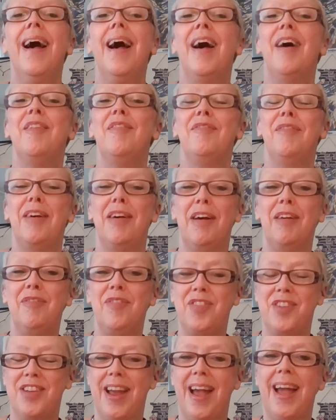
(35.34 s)

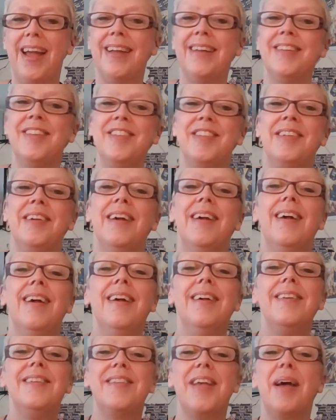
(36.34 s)
have changed.
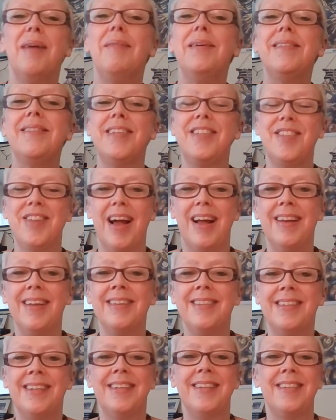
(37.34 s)
So it's a
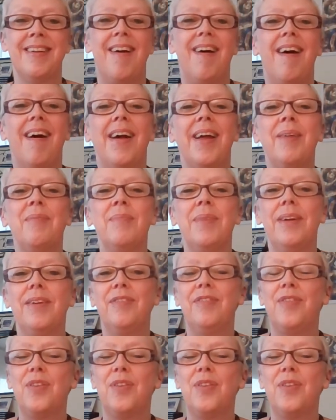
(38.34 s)
challenging time